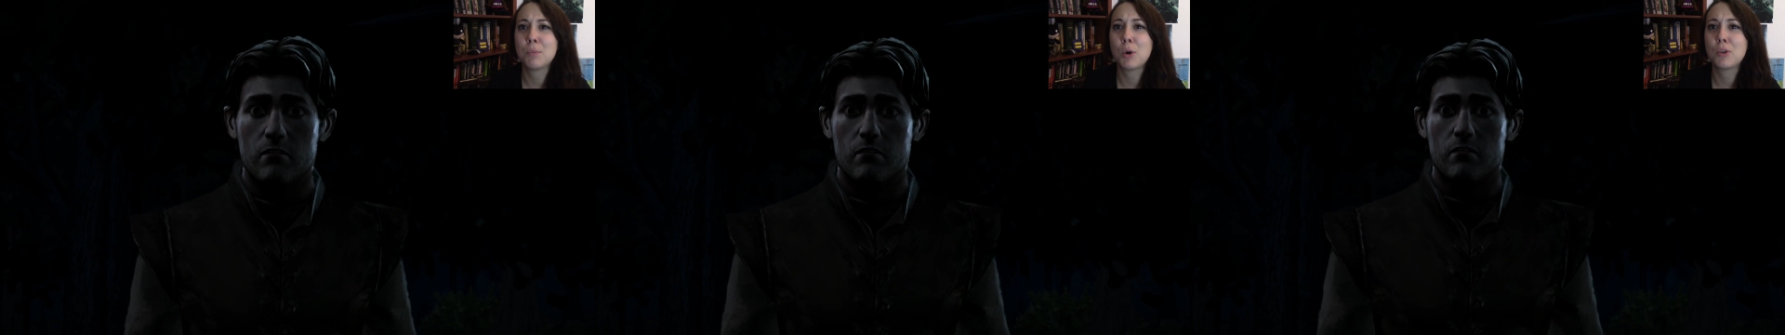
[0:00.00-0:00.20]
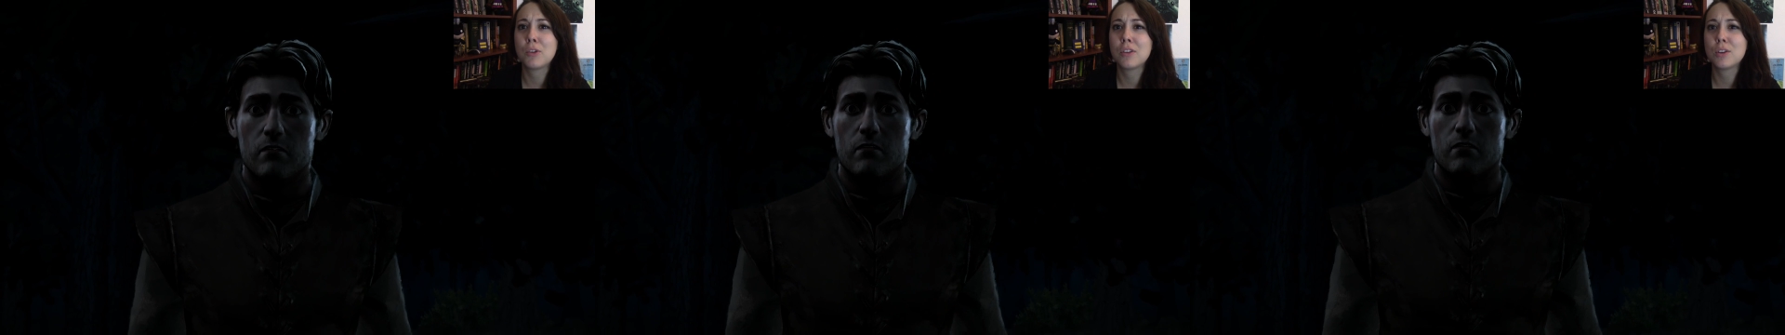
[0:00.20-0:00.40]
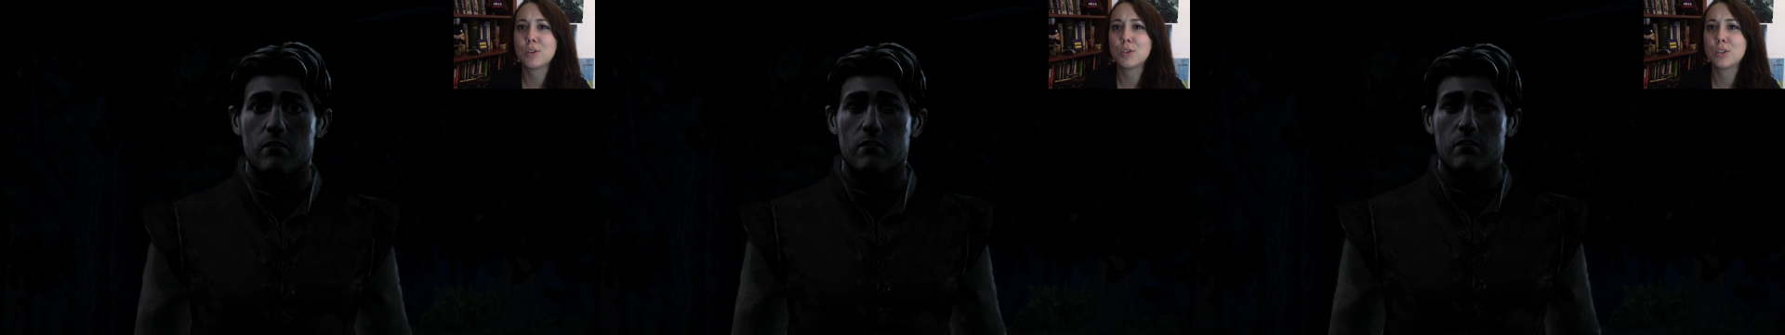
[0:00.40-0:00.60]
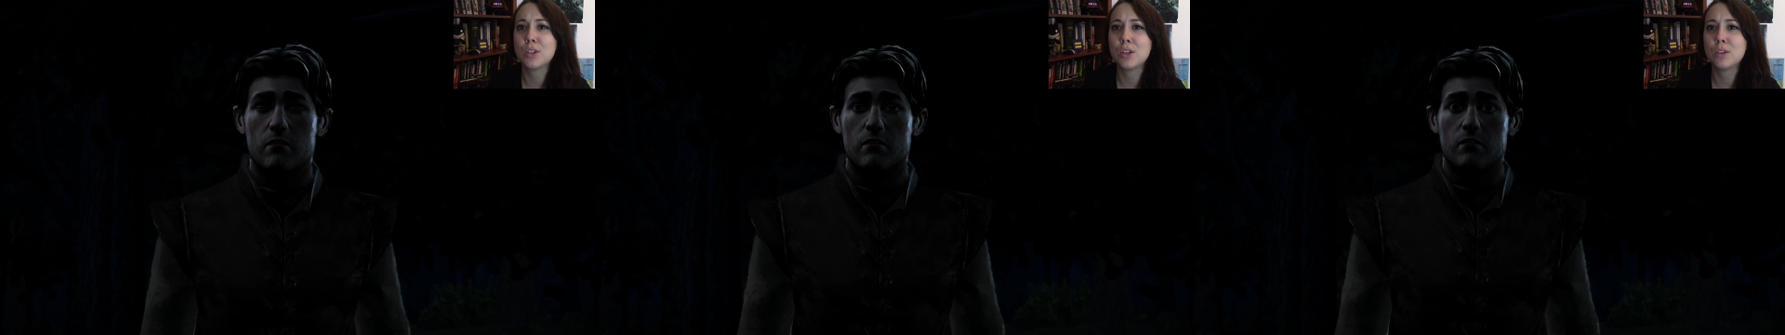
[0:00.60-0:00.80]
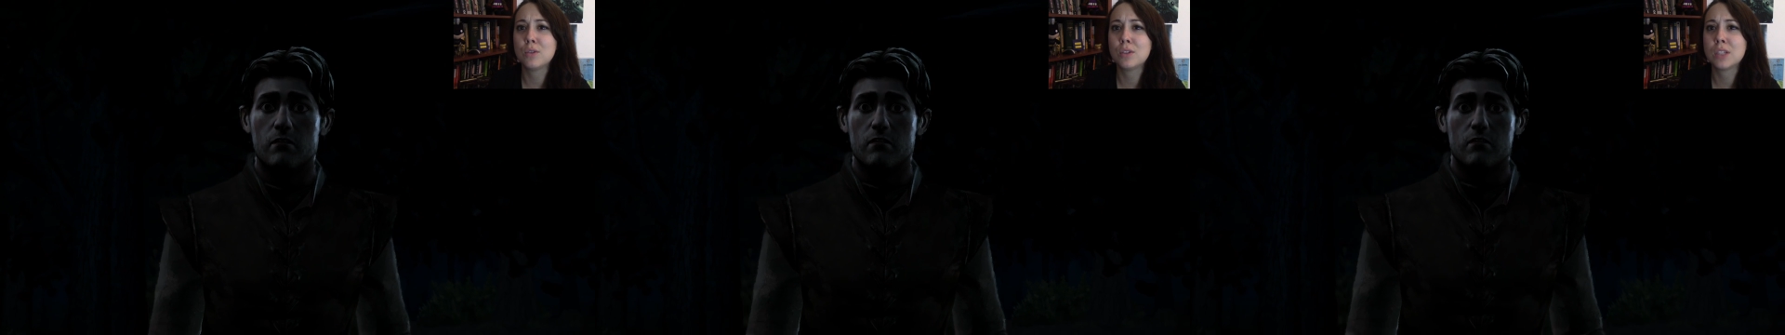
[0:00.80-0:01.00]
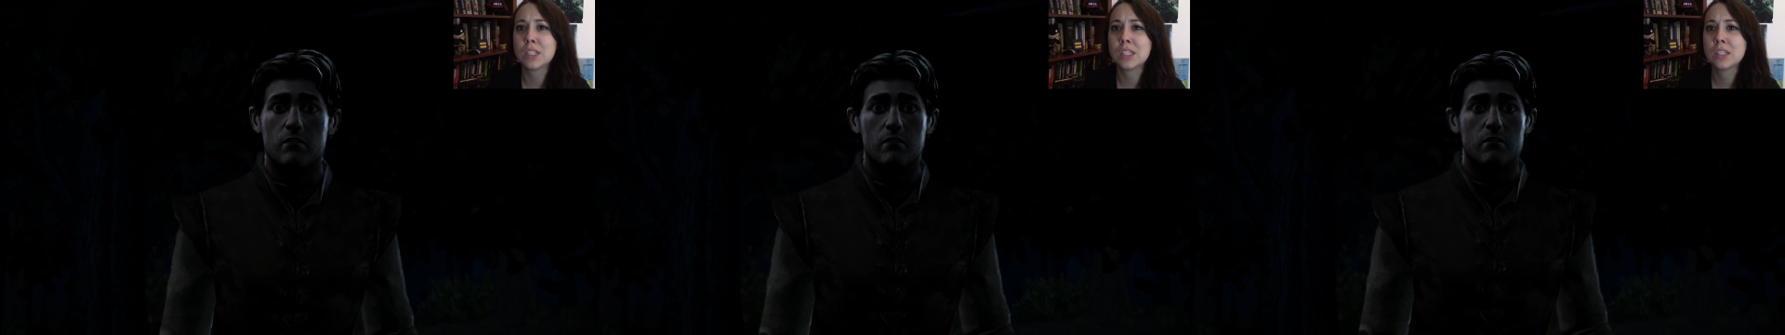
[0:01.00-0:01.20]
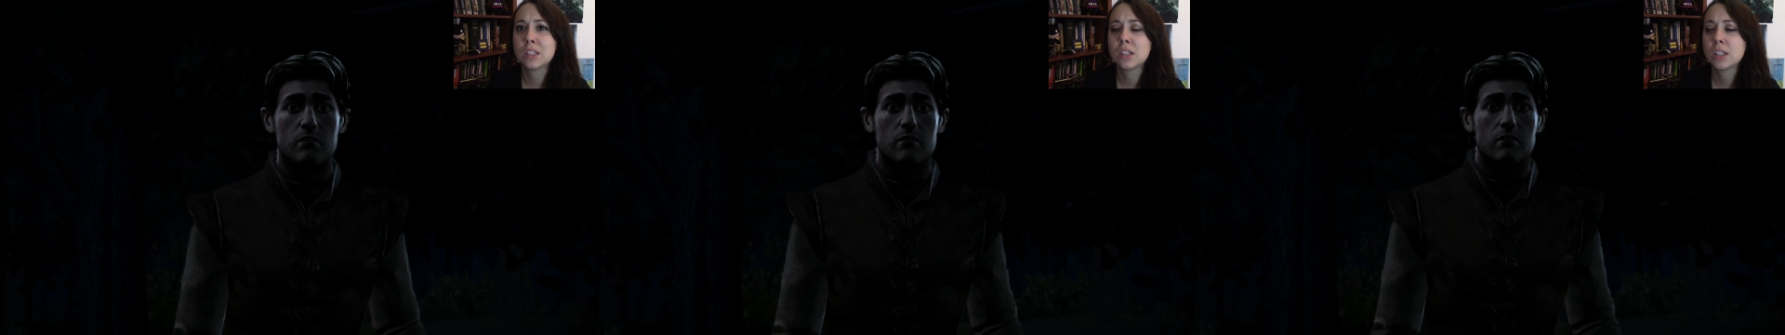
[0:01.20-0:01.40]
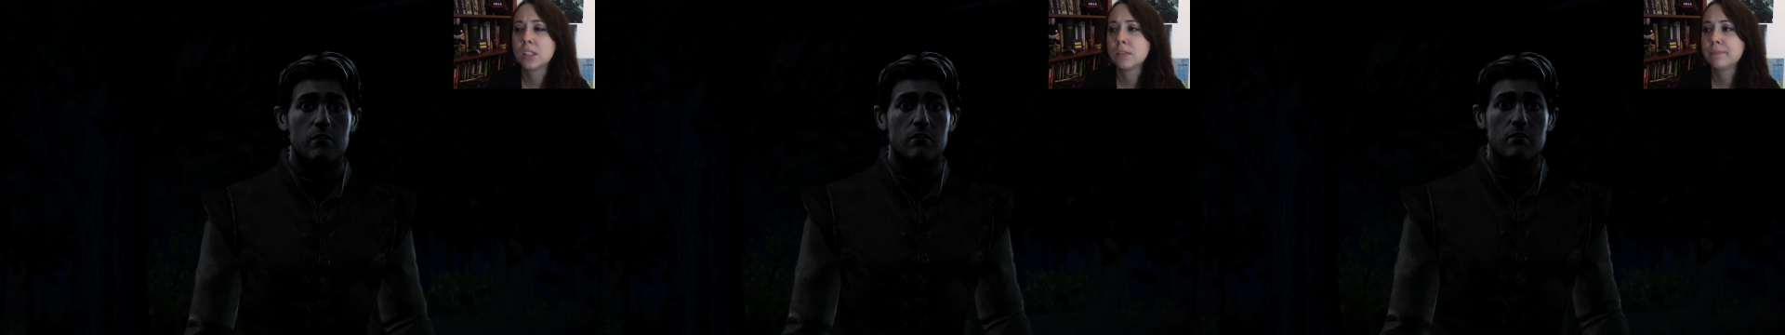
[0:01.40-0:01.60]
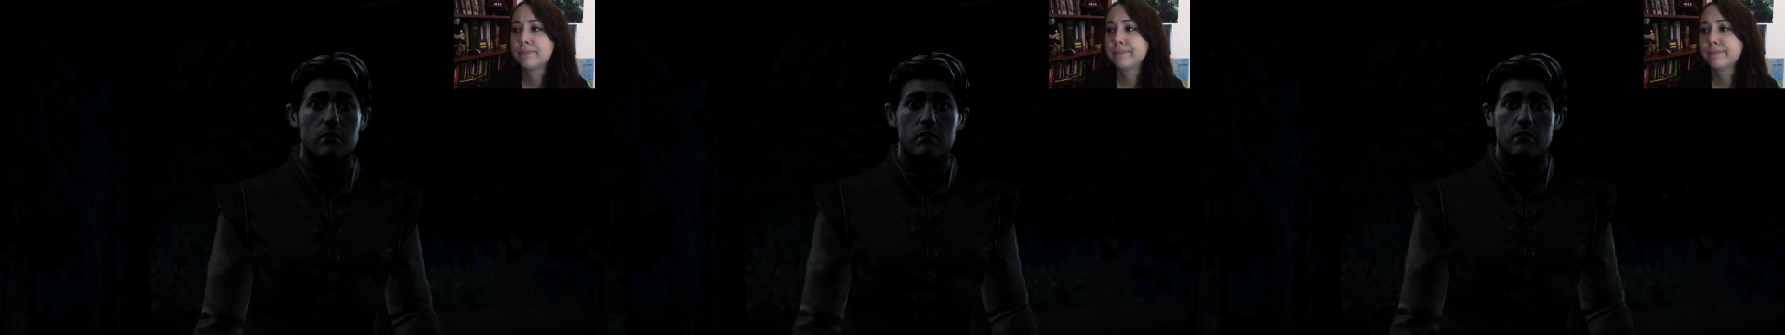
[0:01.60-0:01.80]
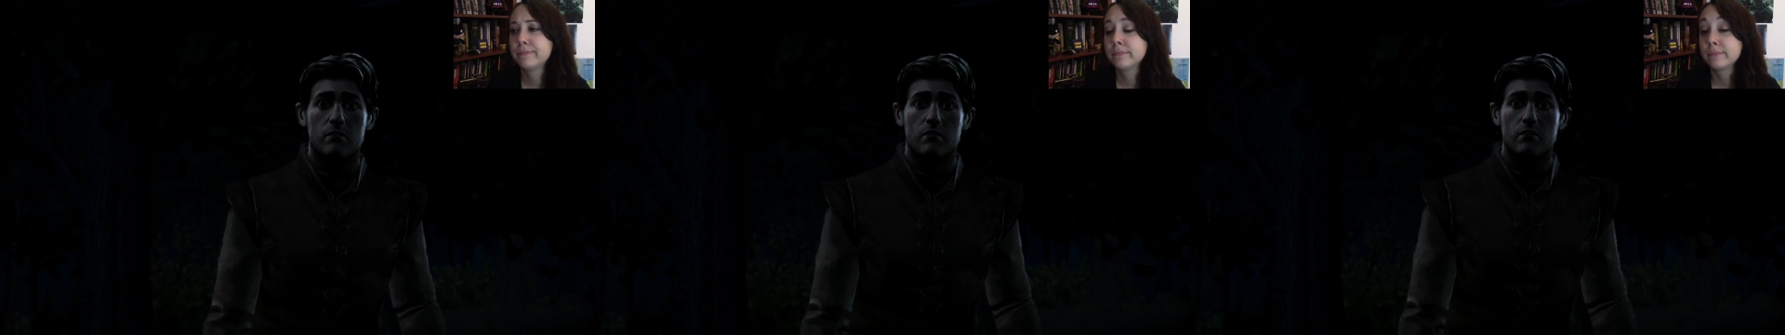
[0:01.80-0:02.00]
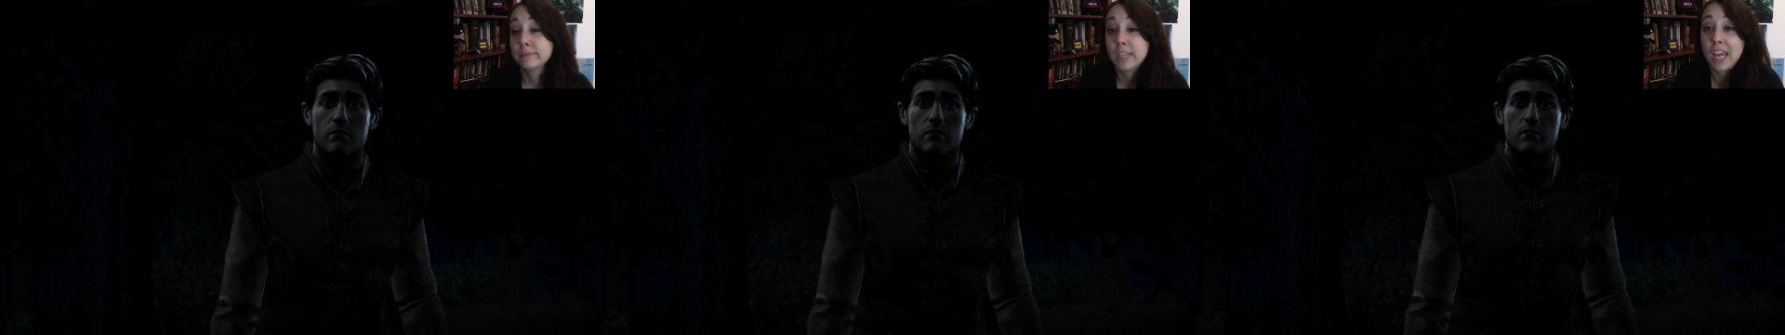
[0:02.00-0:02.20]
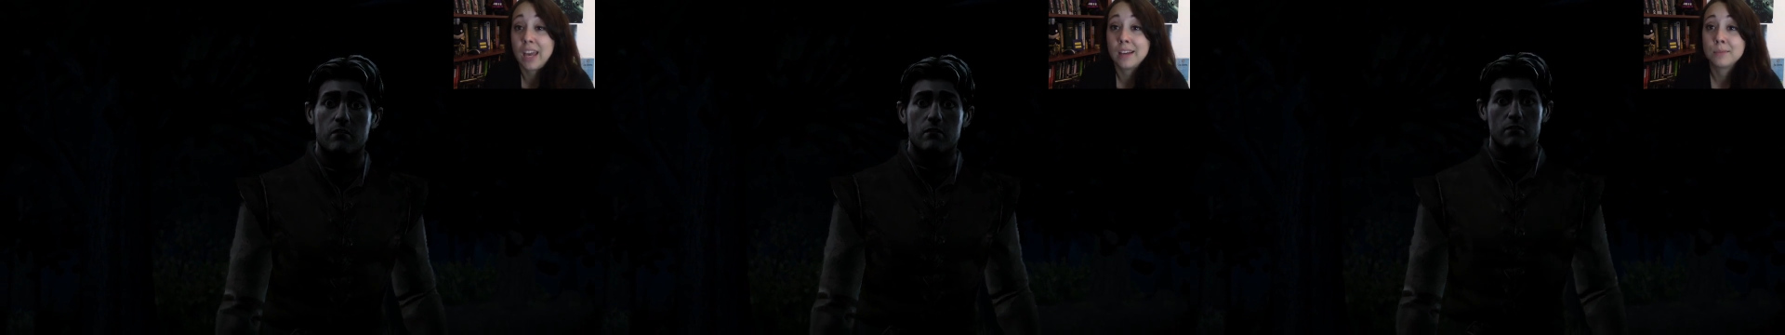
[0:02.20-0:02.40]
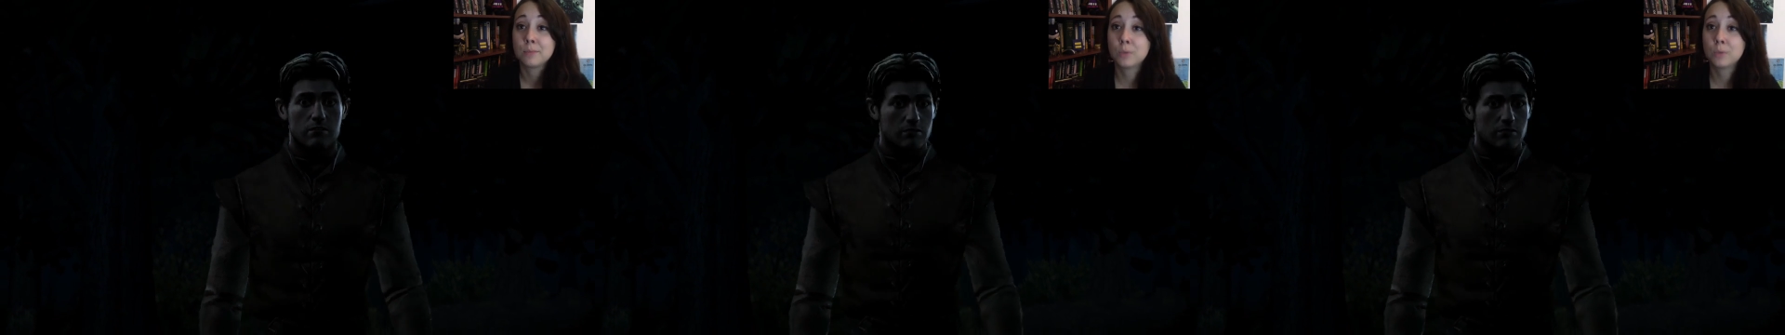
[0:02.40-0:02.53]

Speaker 1: both of those dudes? Nah,